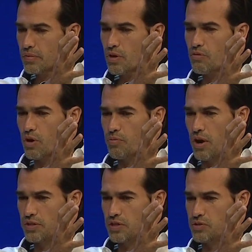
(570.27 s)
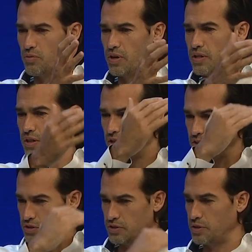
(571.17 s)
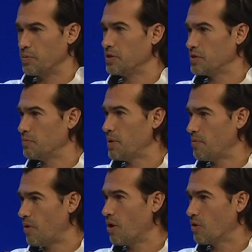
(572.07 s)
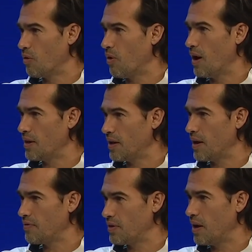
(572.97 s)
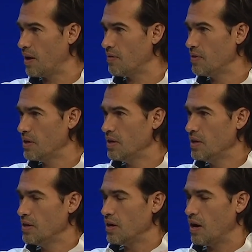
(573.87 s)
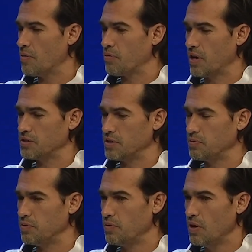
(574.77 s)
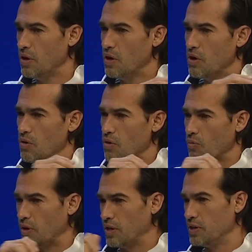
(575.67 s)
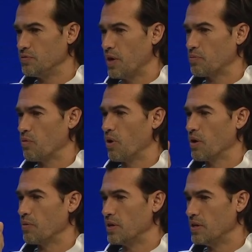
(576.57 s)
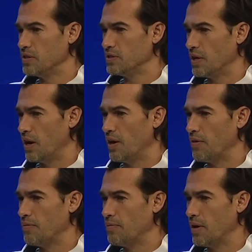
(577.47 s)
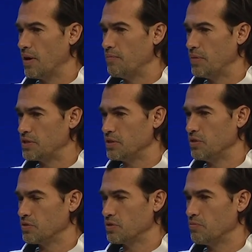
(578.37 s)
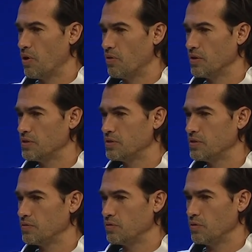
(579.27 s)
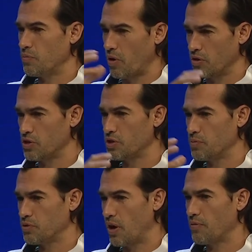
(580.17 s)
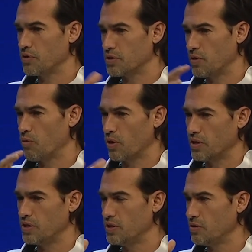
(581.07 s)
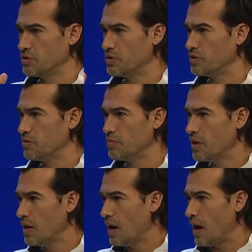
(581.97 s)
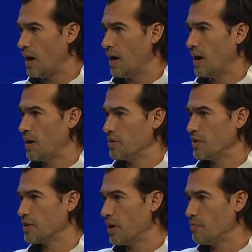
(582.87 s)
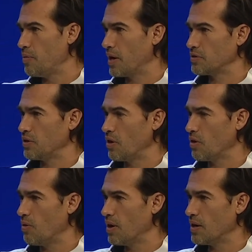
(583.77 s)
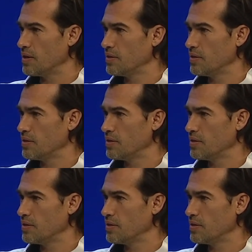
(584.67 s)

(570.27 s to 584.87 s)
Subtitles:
run a process with, and then there's typically some type of ROI they have to have processed. When it is vaporware, when it is missing those components through the partnerships or however it's going to work in the ecosystem, how do you think that impacts the ROI?